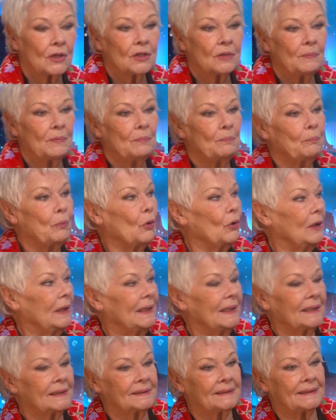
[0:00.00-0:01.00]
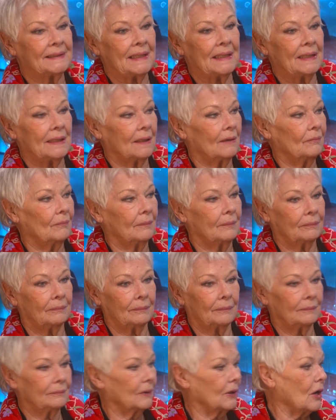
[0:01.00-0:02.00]
going to be boiling sea and
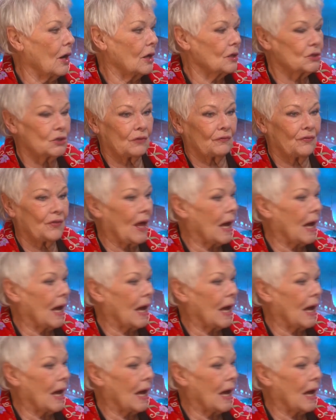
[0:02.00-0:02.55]
cost of